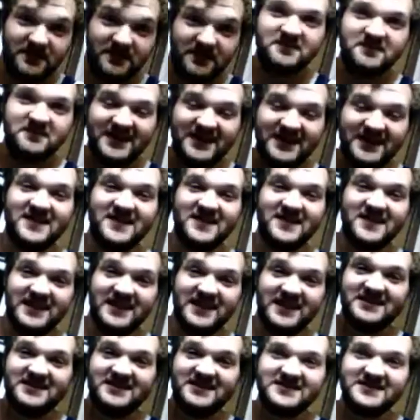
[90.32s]
Been many
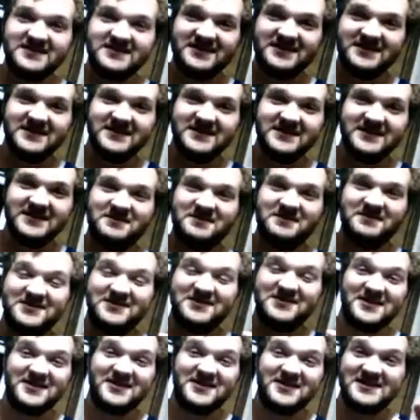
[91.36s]
things,
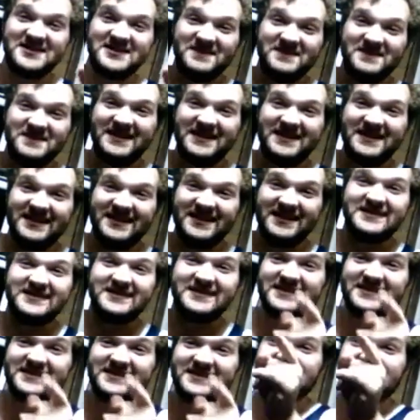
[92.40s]
but not as many
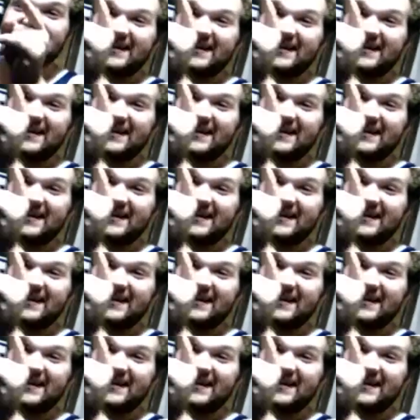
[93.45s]
things as